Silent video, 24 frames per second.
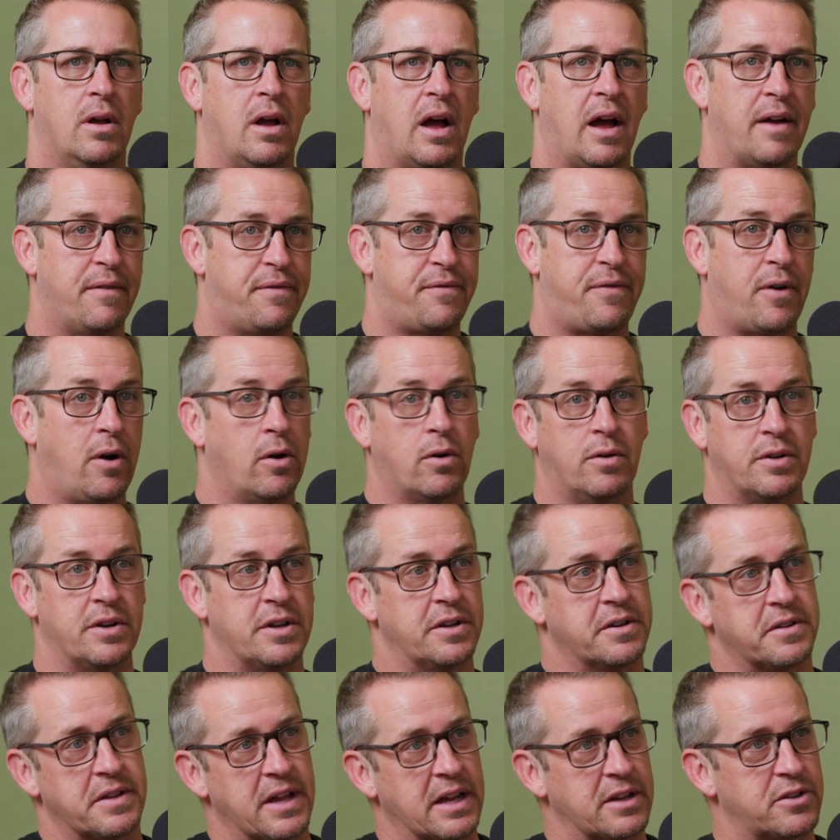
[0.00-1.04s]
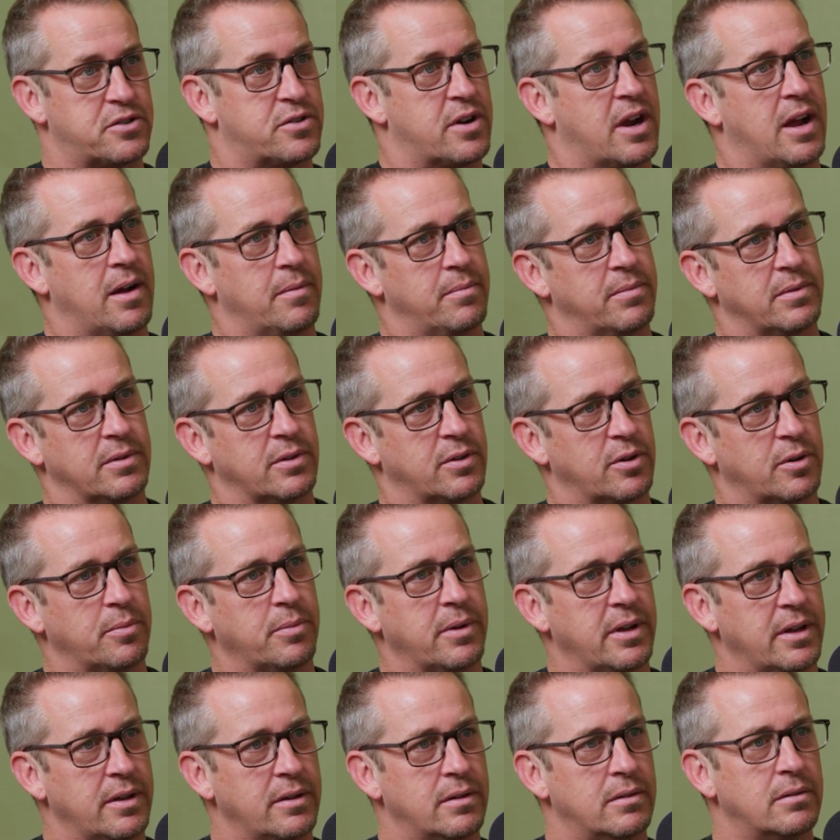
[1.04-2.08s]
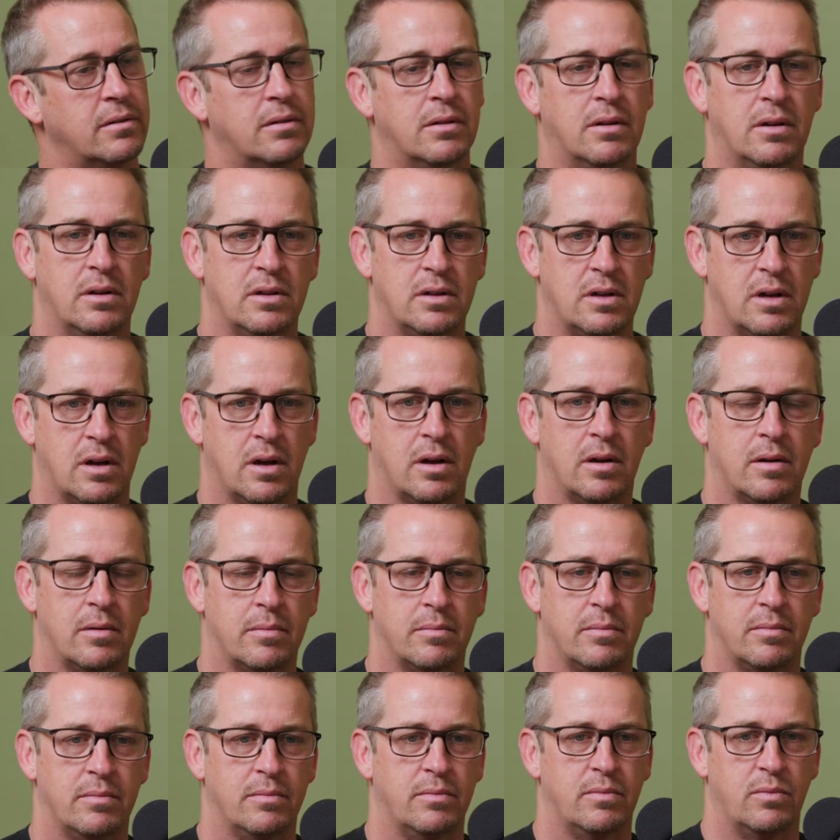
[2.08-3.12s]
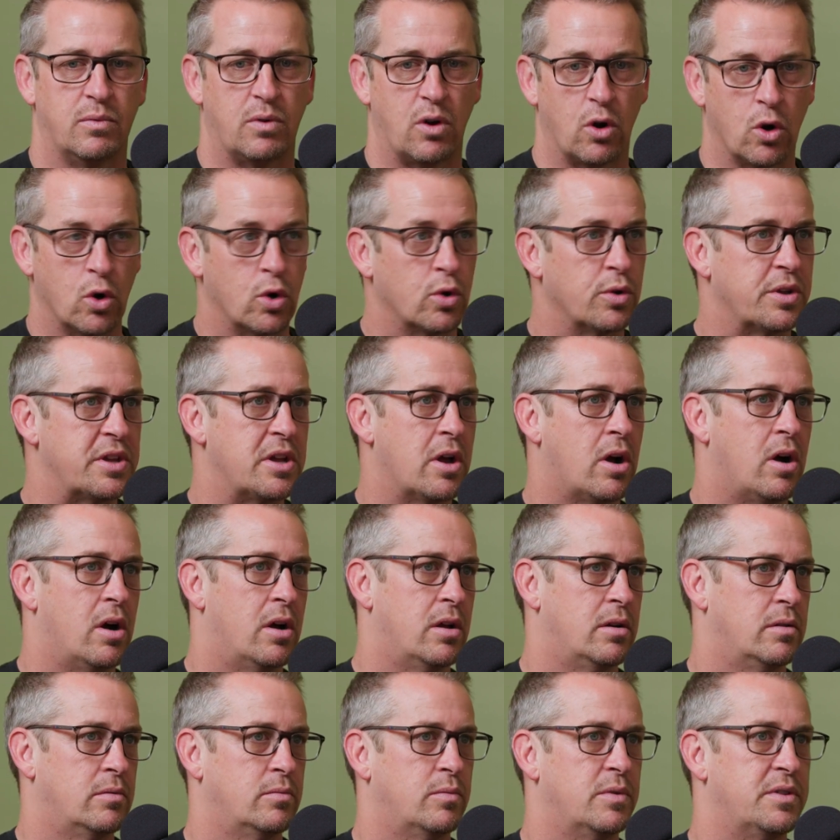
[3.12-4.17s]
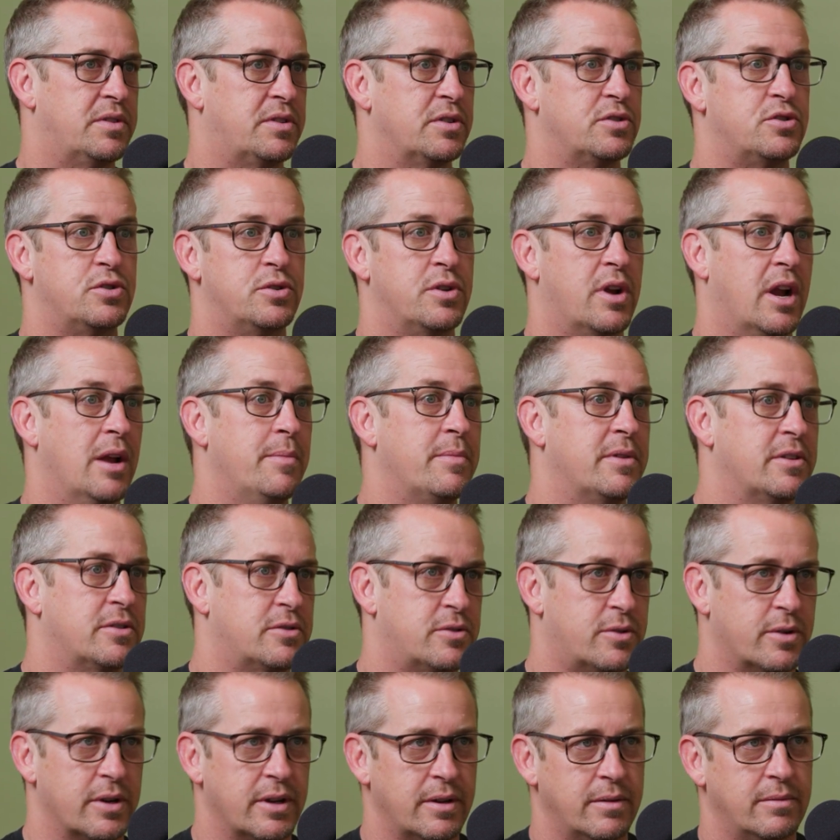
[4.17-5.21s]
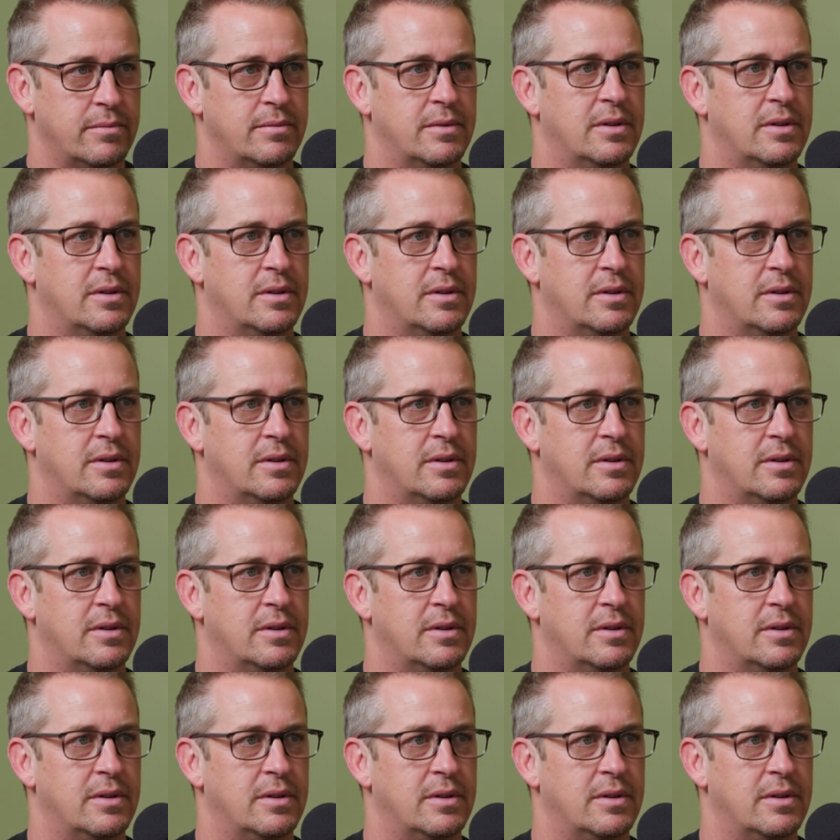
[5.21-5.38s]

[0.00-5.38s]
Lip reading: I've fallen into that trap a little bit early on with the junior high ministry.